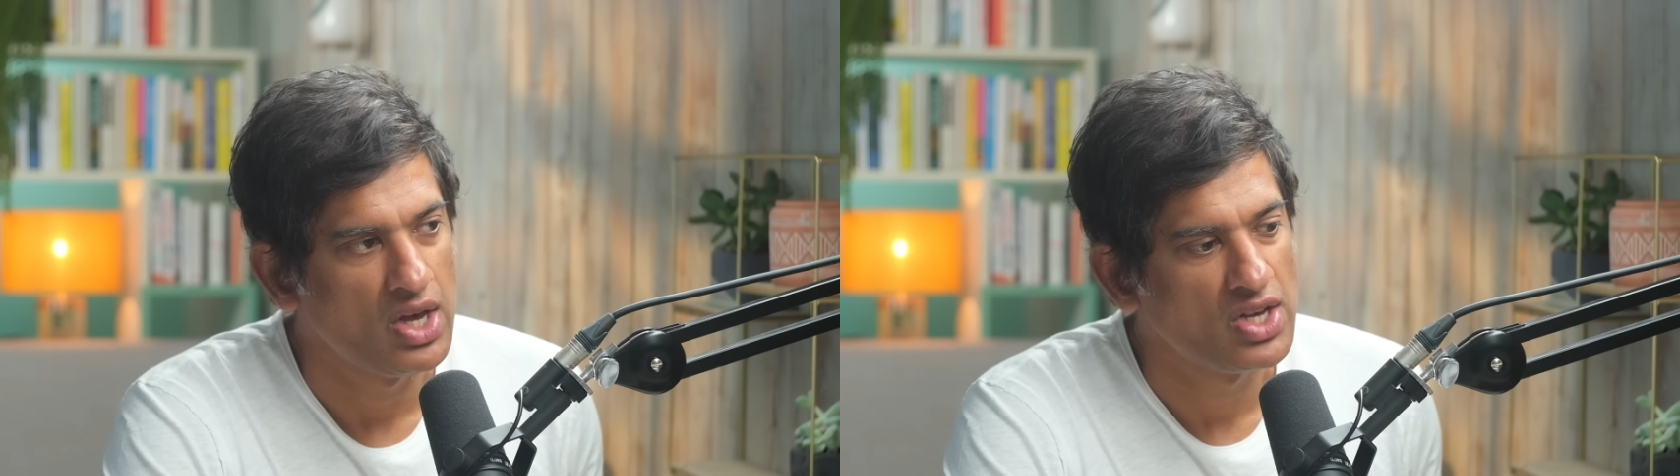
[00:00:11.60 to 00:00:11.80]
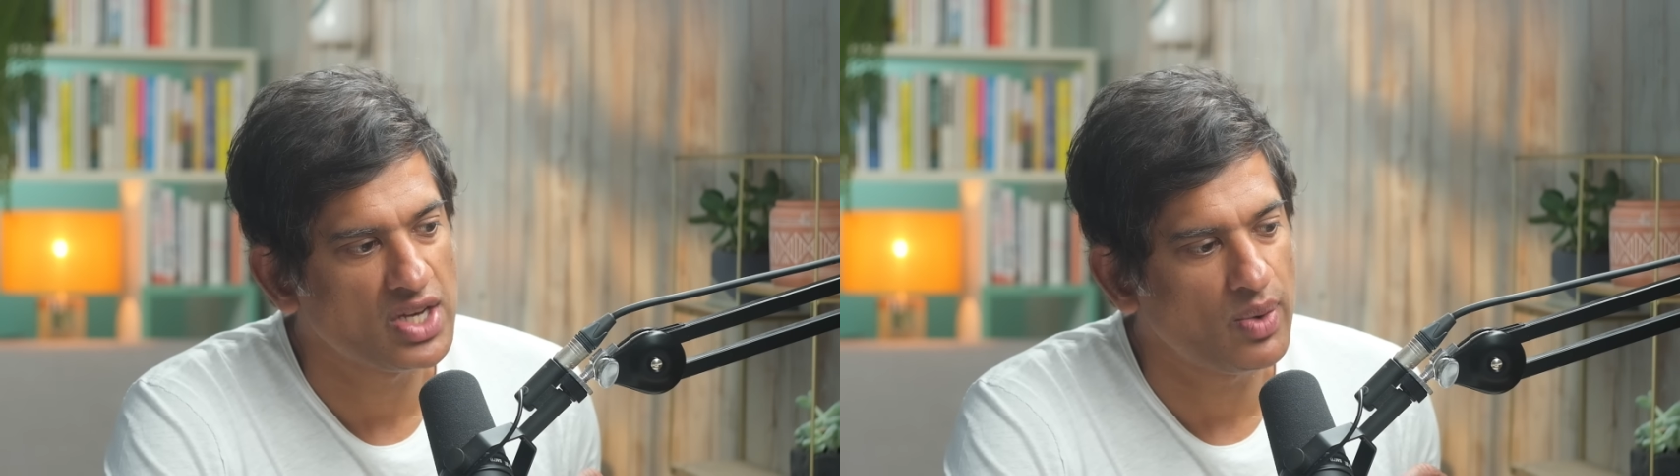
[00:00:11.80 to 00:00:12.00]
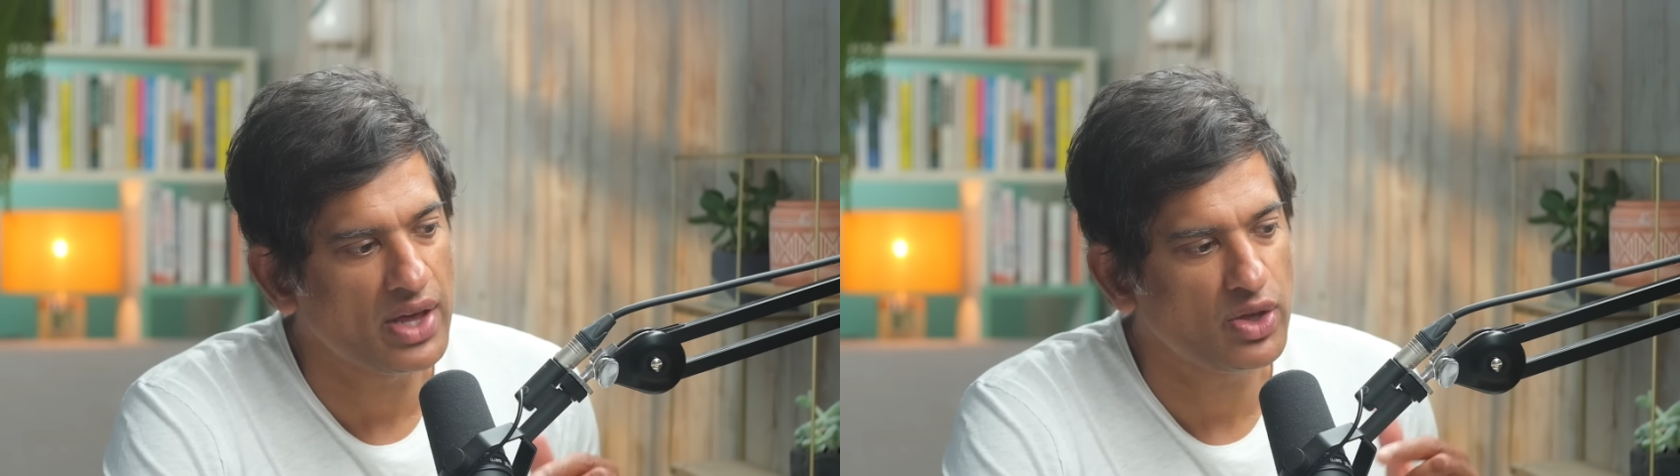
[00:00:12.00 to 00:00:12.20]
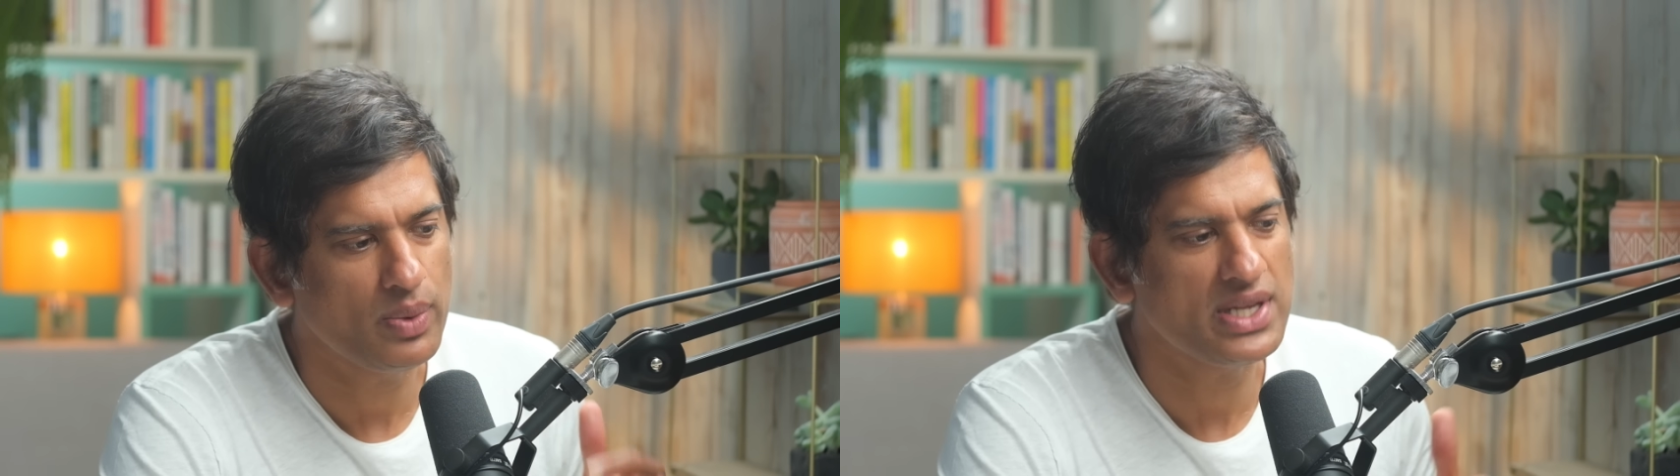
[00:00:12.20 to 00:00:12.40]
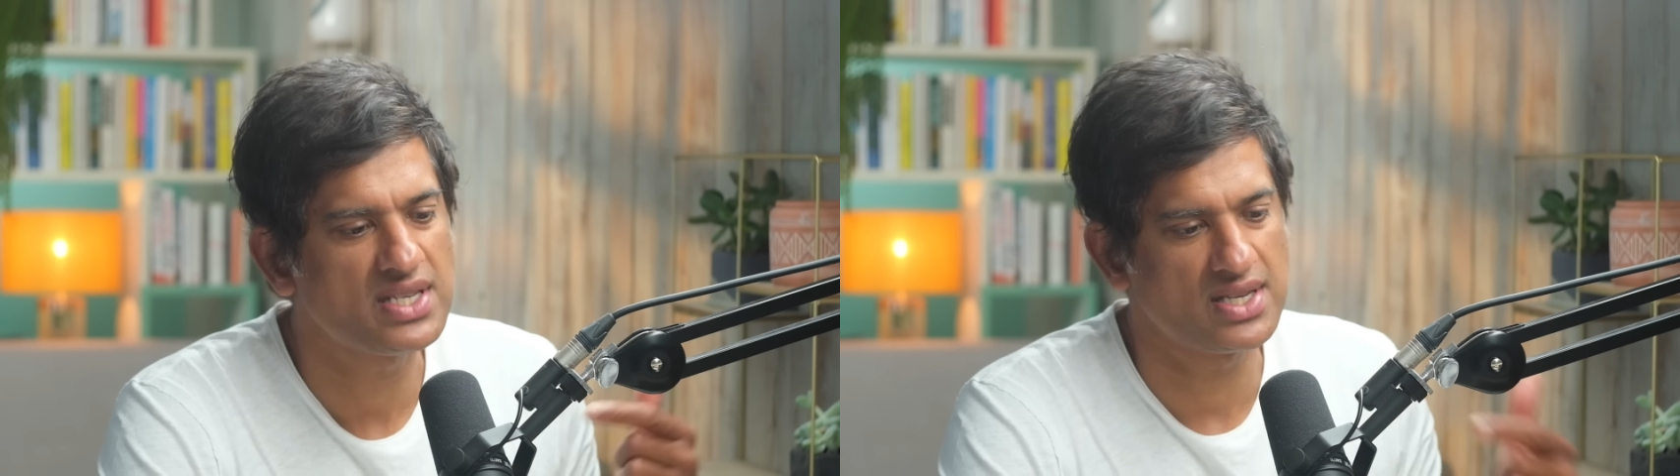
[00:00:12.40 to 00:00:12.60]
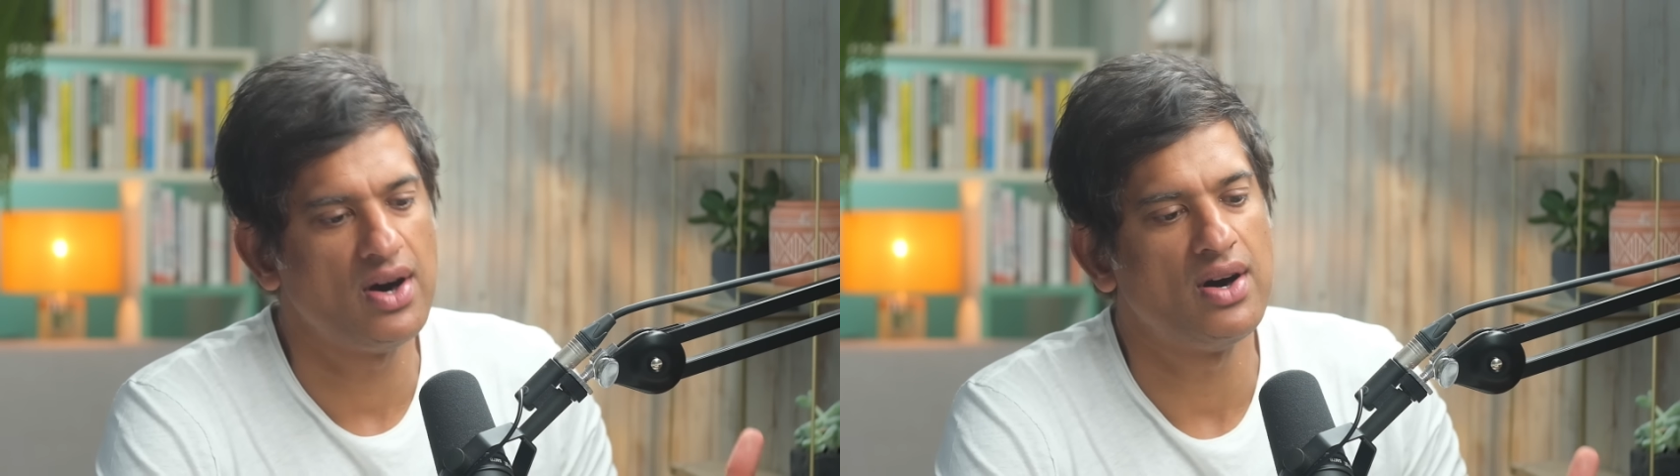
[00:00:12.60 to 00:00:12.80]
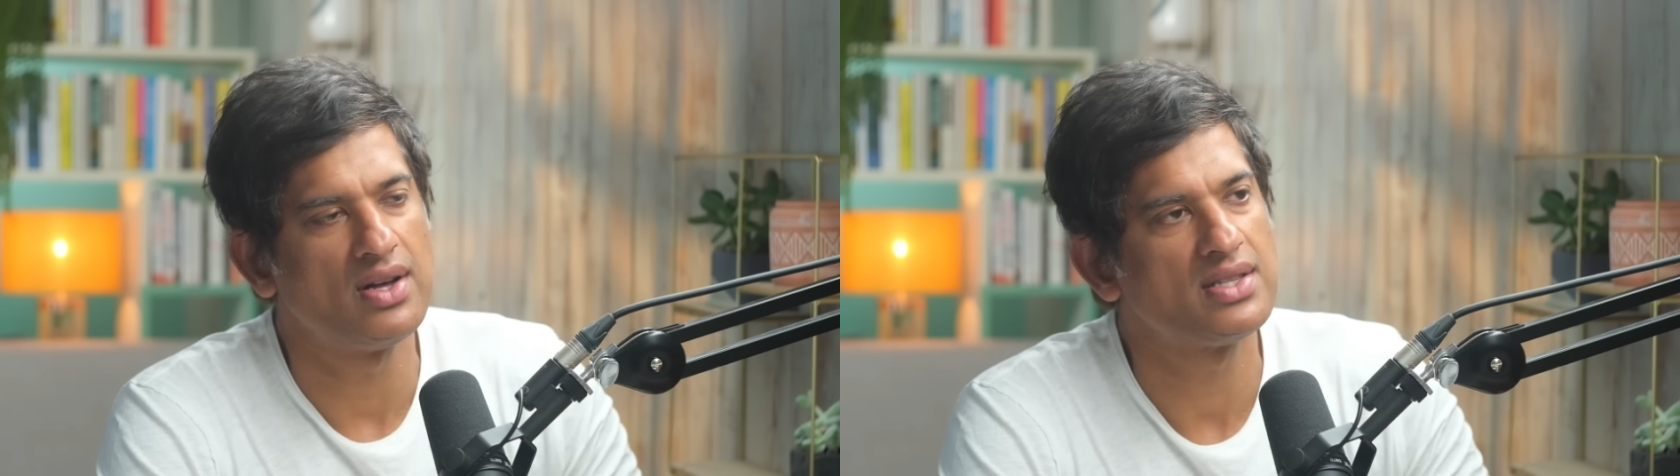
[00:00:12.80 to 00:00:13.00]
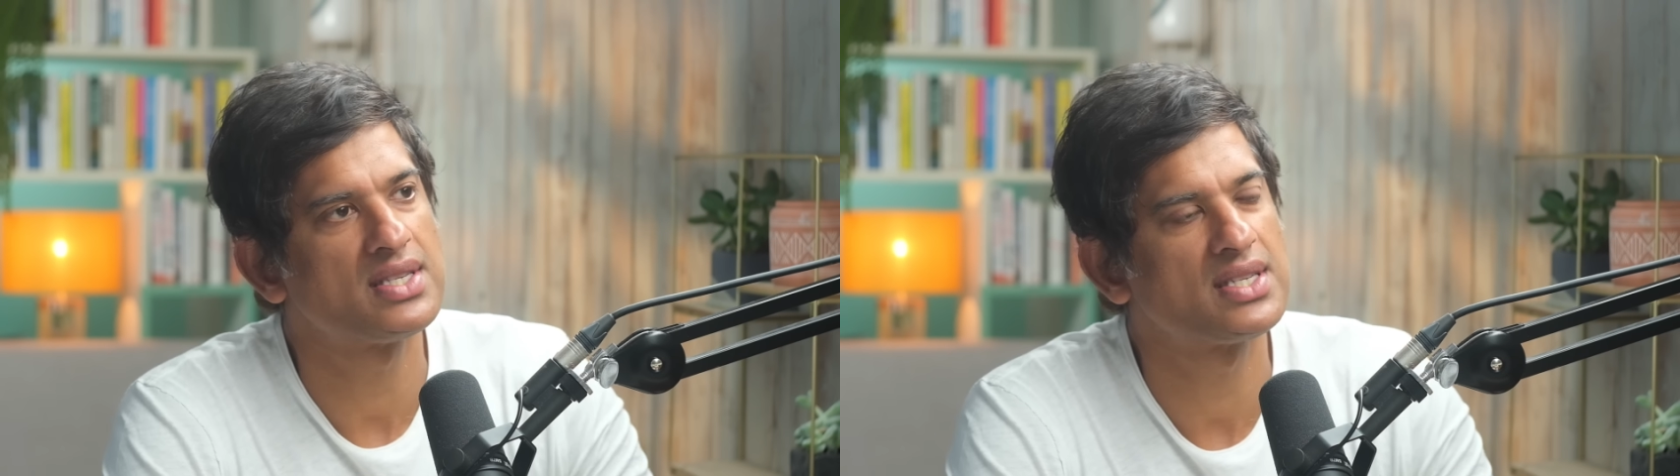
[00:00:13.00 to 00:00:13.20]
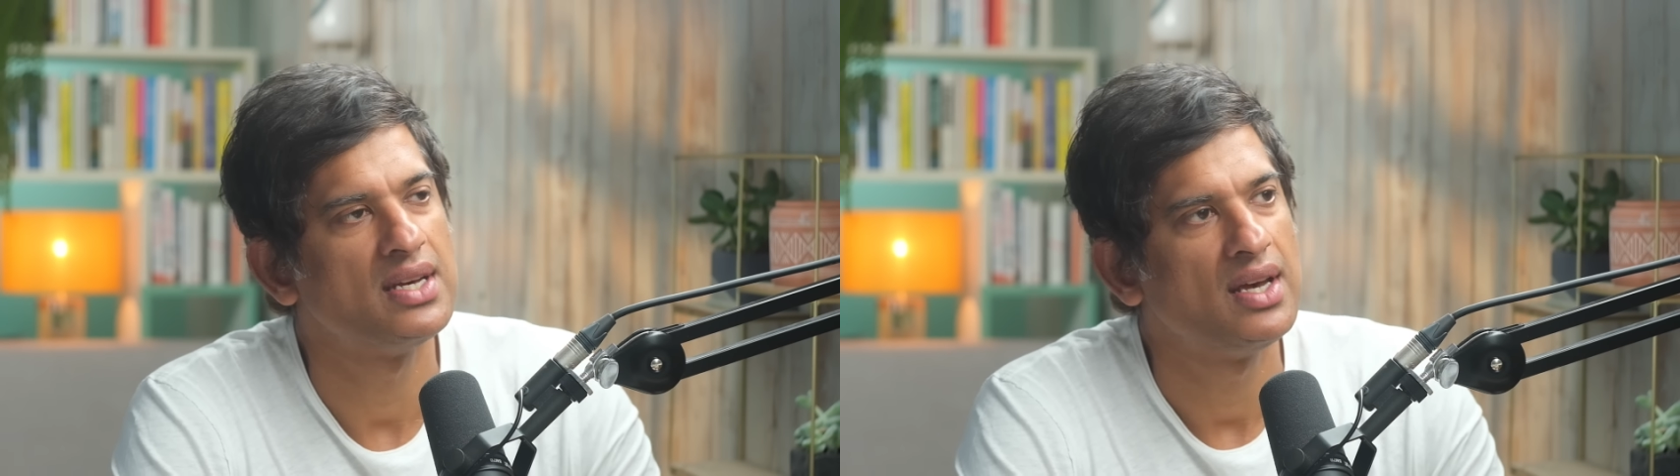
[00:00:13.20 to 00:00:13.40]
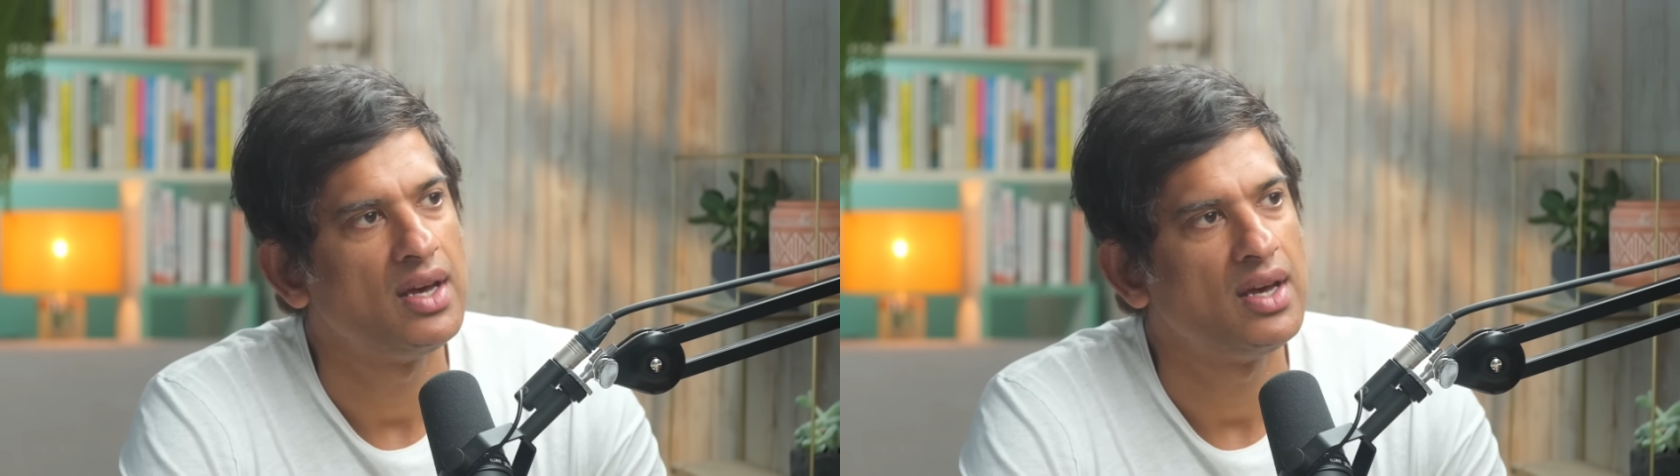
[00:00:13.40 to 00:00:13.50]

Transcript: So I thought we'd start